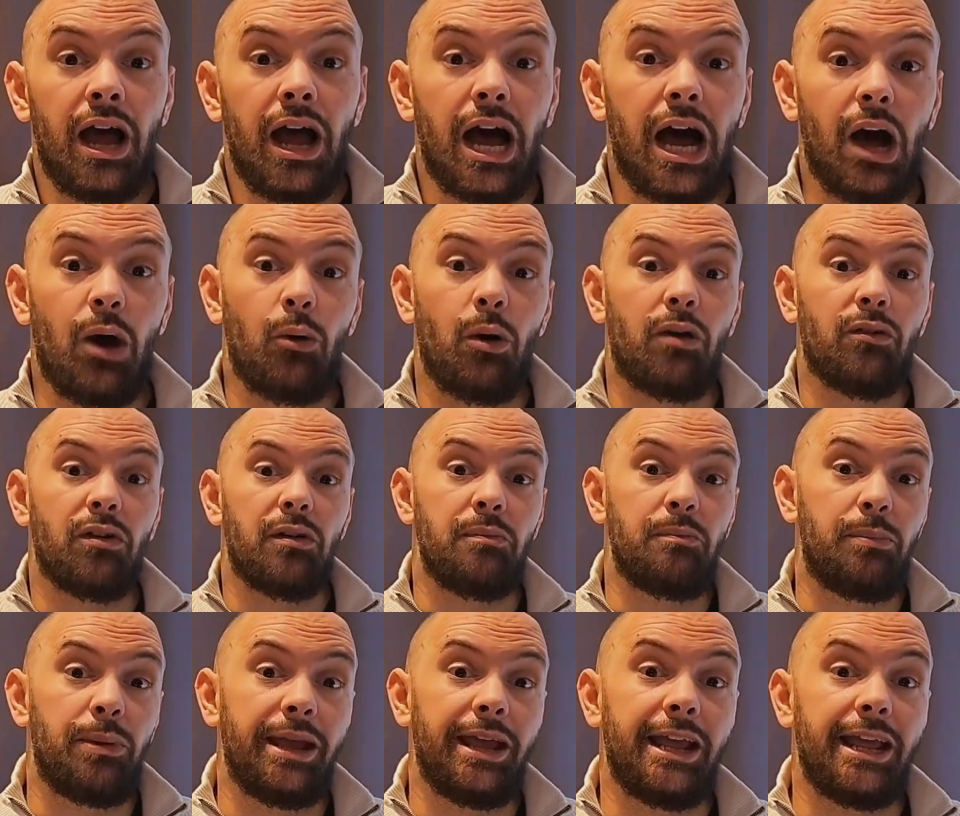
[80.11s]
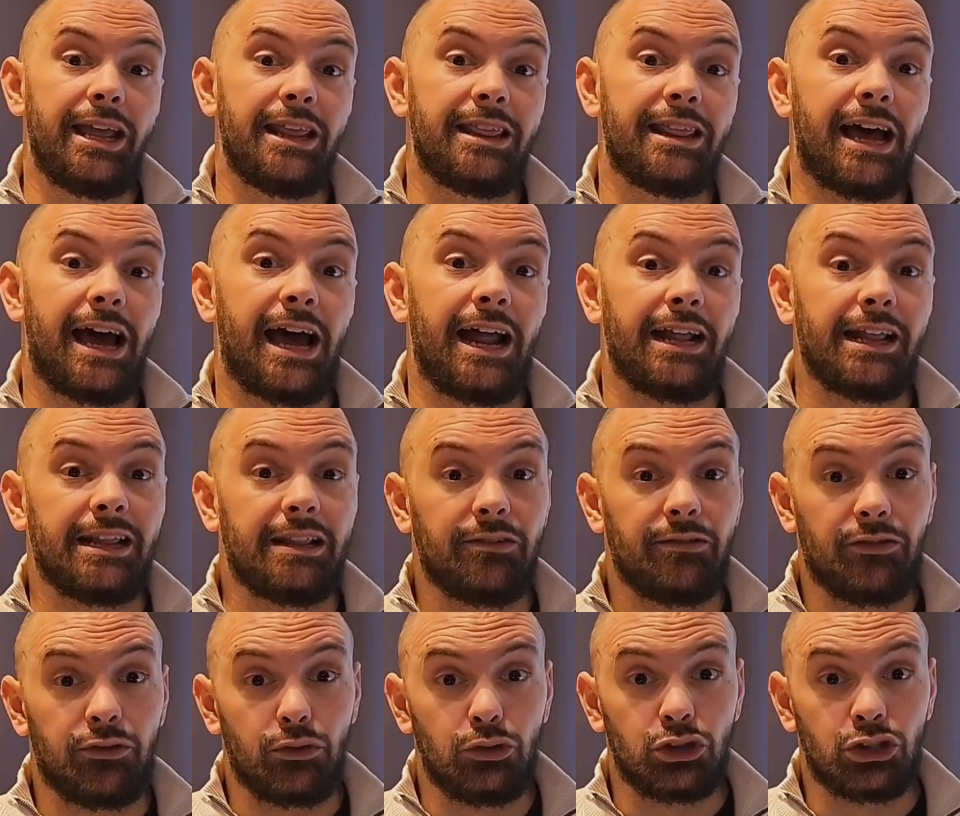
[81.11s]
However, being that
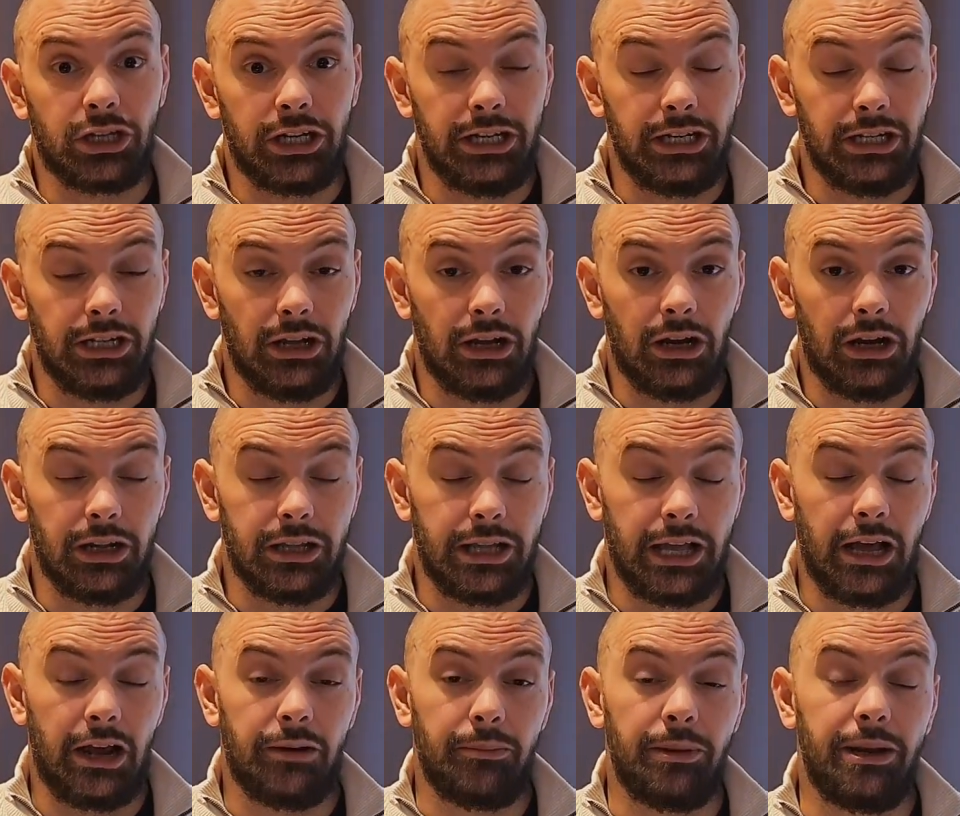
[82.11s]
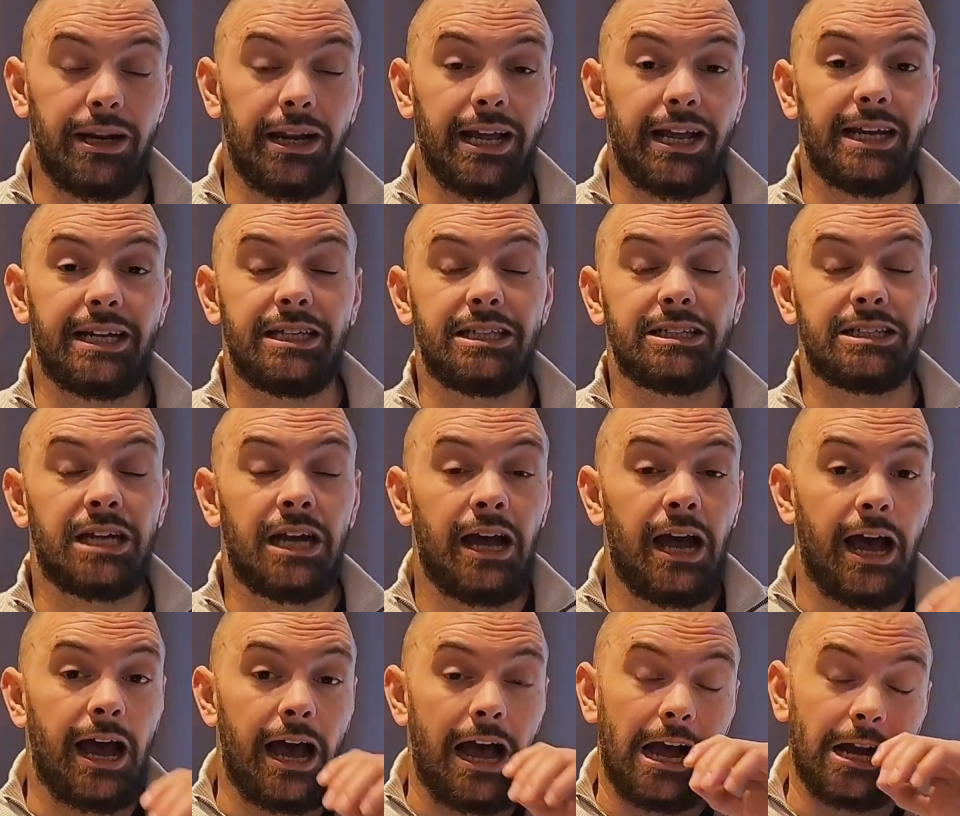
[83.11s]
Fruški Termin is
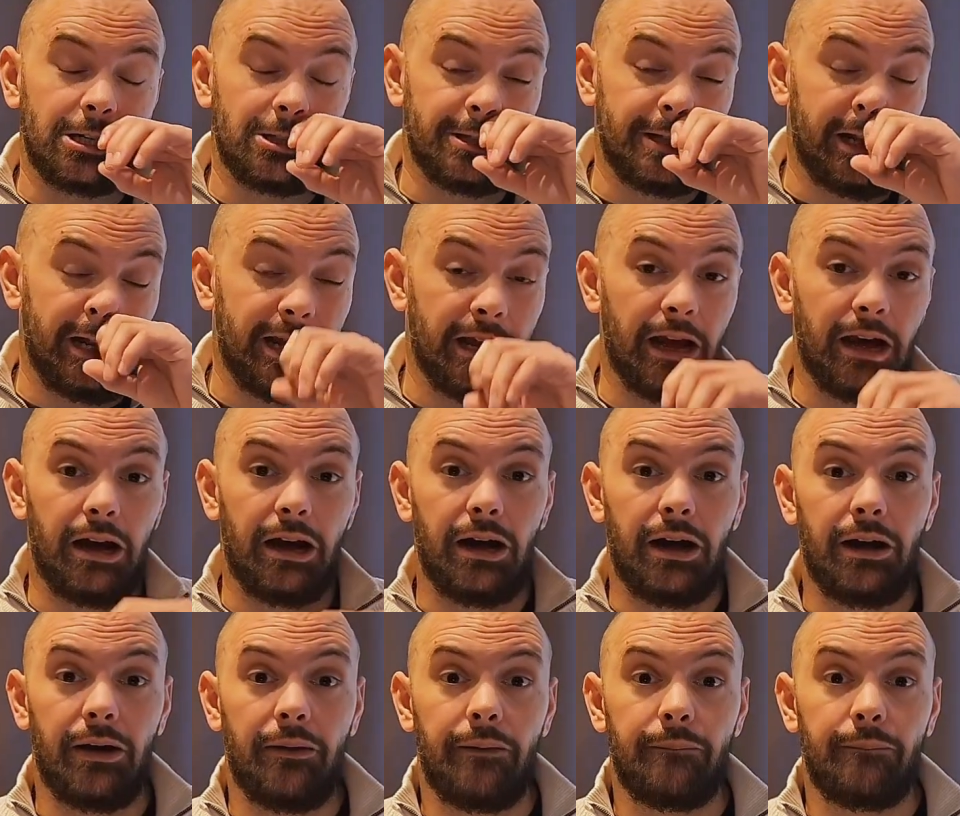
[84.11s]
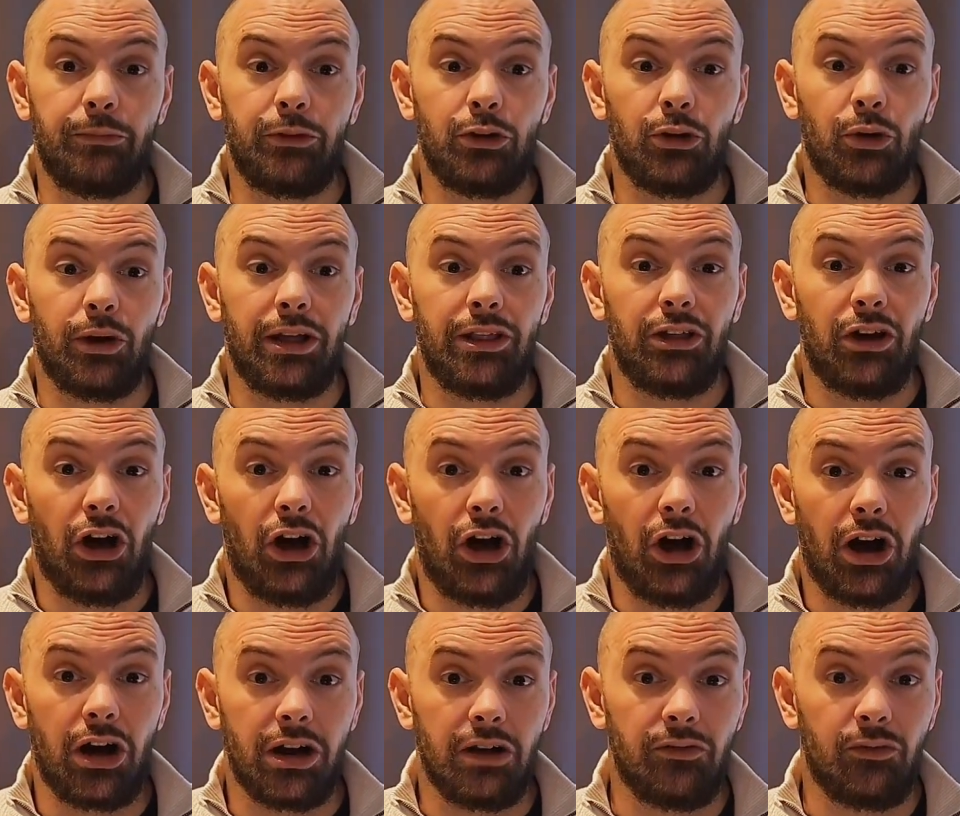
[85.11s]
actually, in the
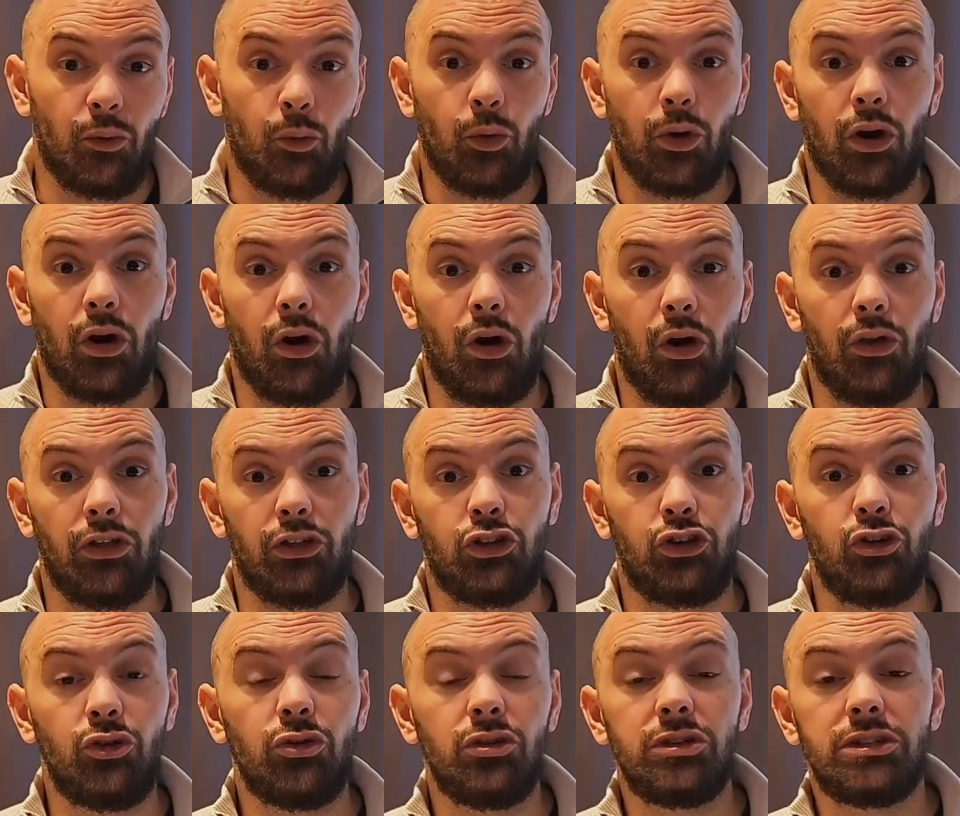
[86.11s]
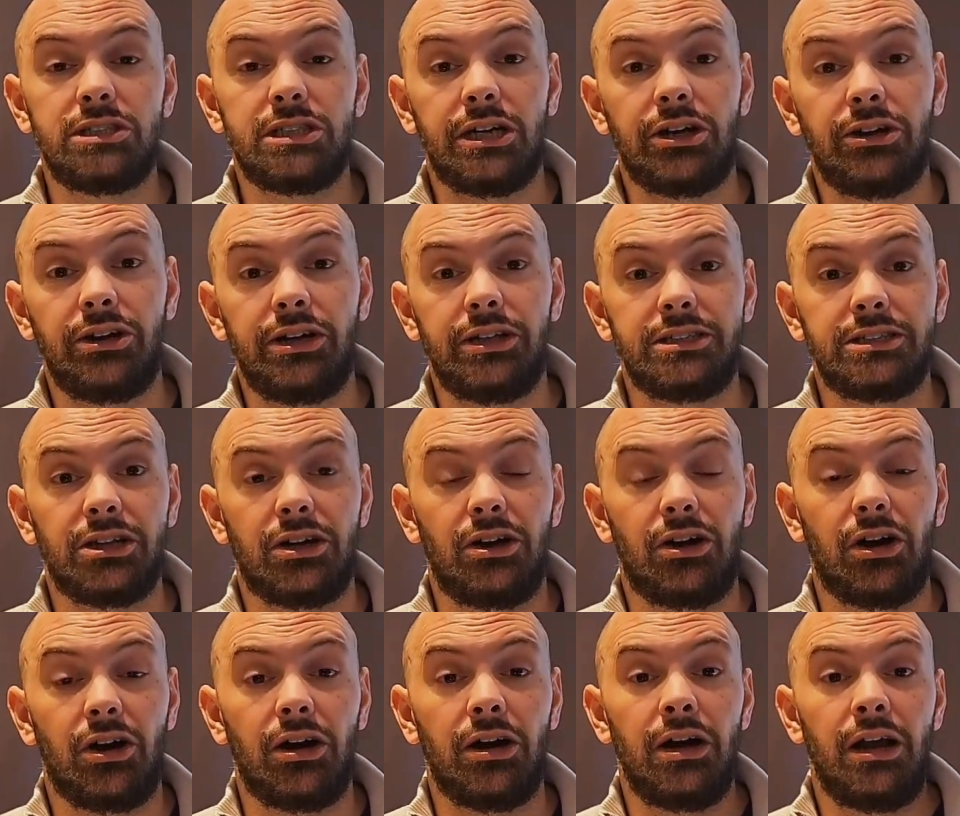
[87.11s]
heart of where all the tourist areas
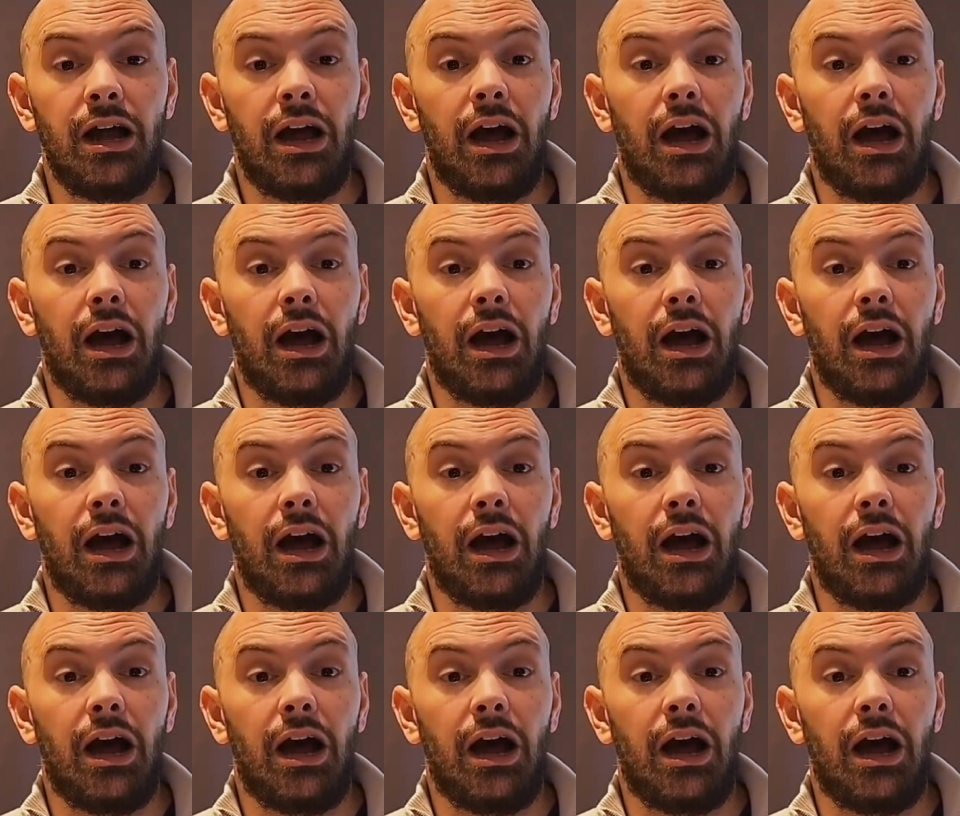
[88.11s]
are,